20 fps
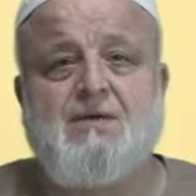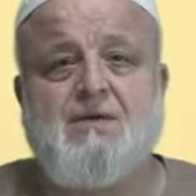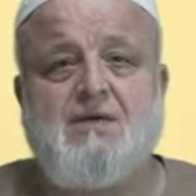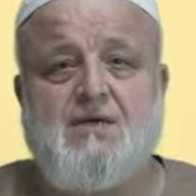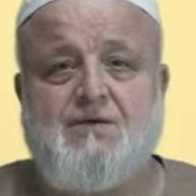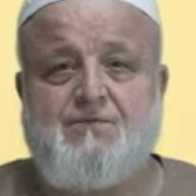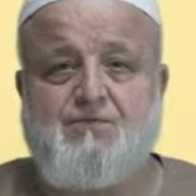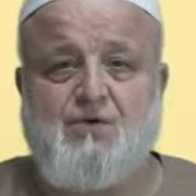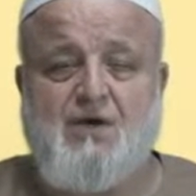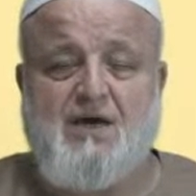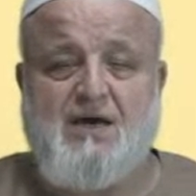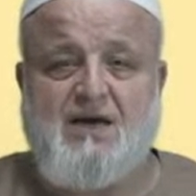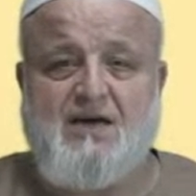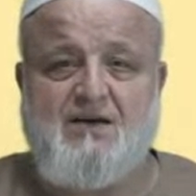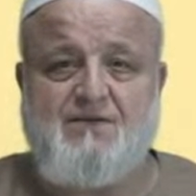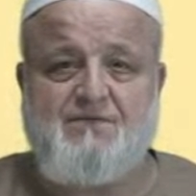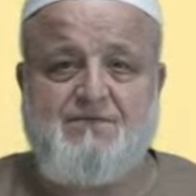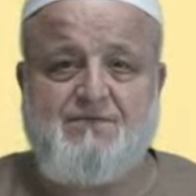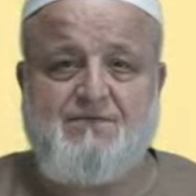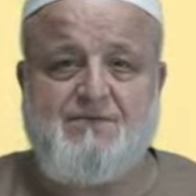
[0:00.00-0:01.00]
if you
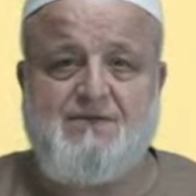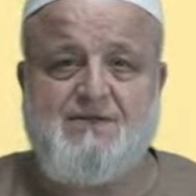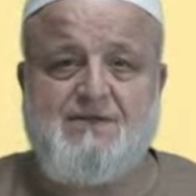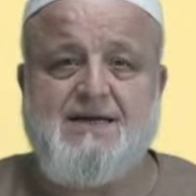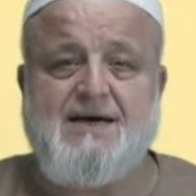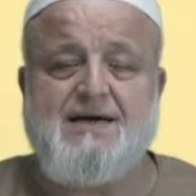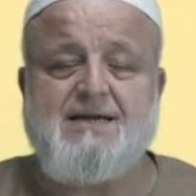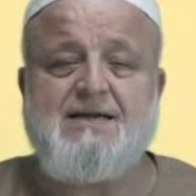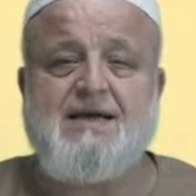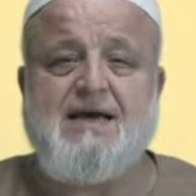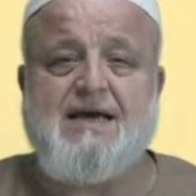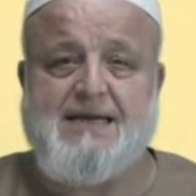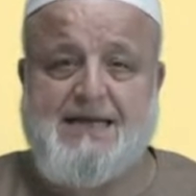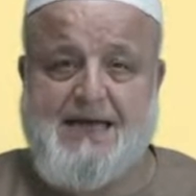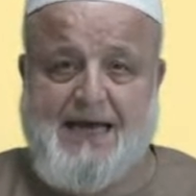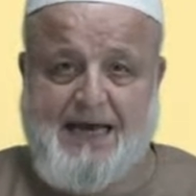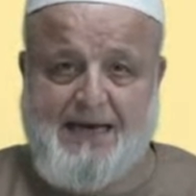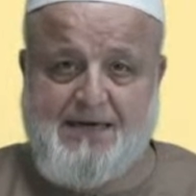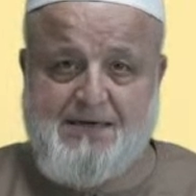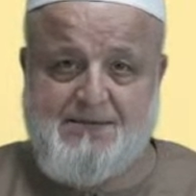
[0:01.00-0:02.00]
have done an
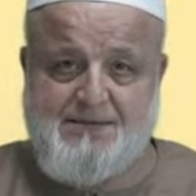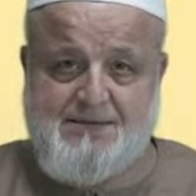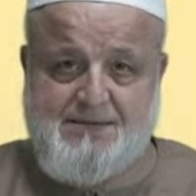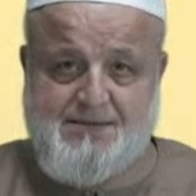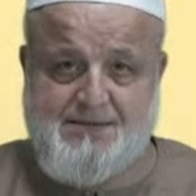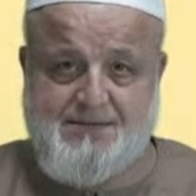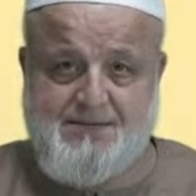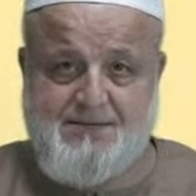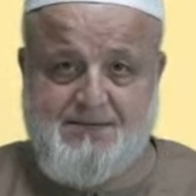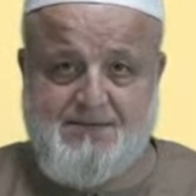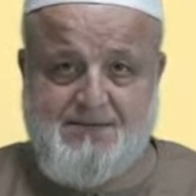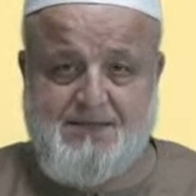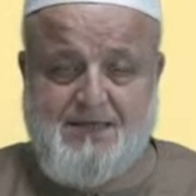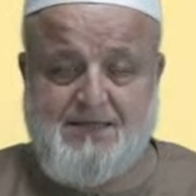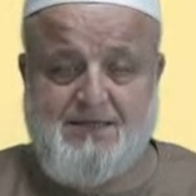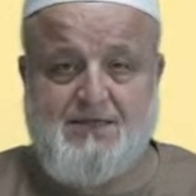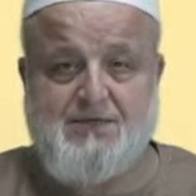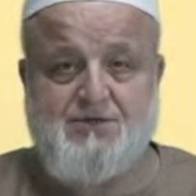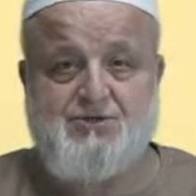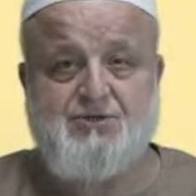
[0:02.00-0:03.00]
act
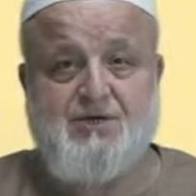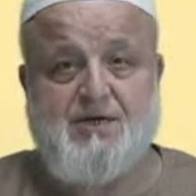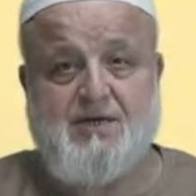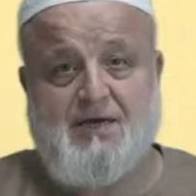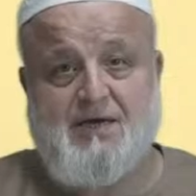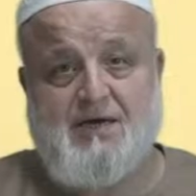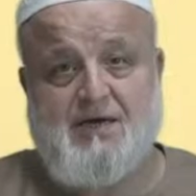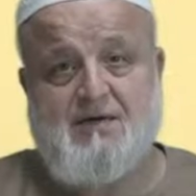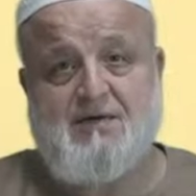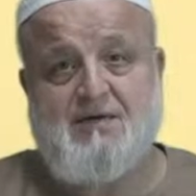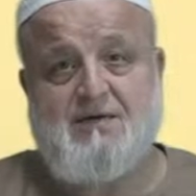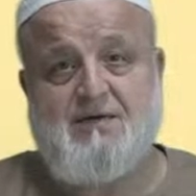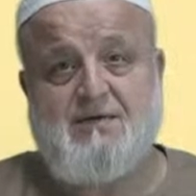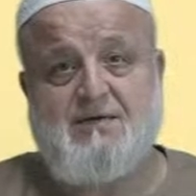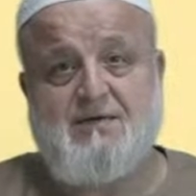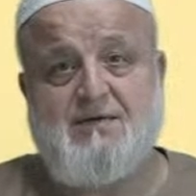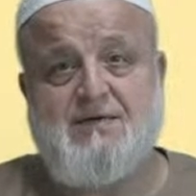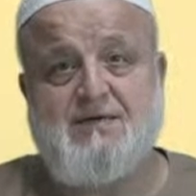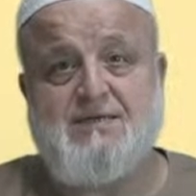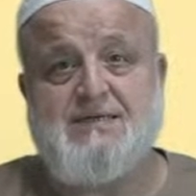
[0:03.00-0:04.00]
that the Sharia
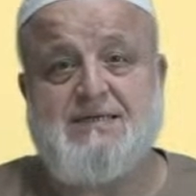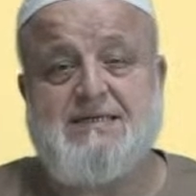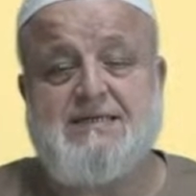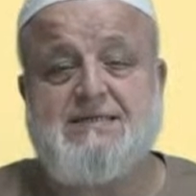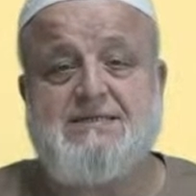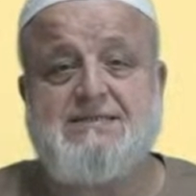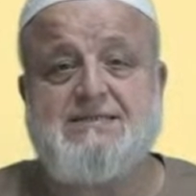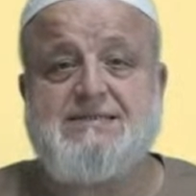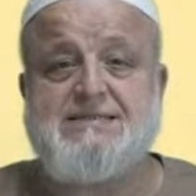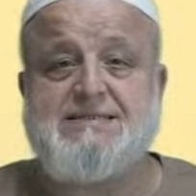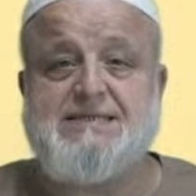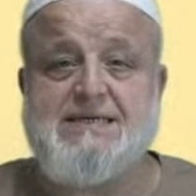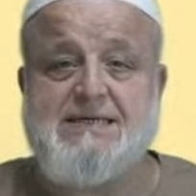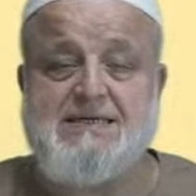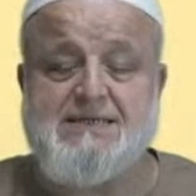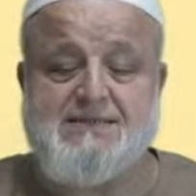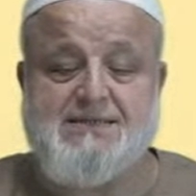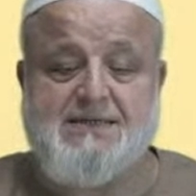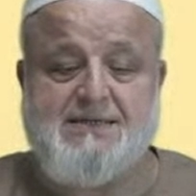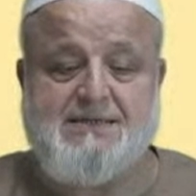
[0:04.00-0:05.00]

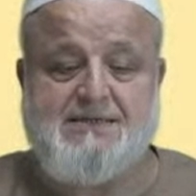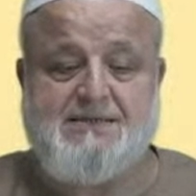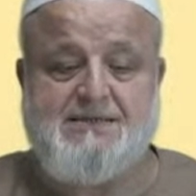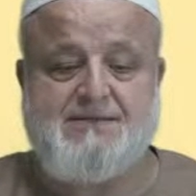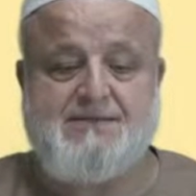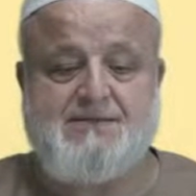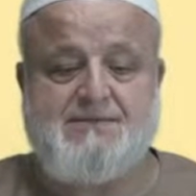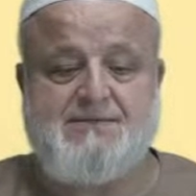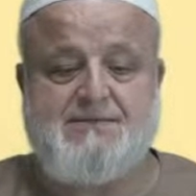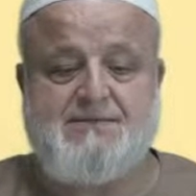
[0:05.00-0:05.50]
sees it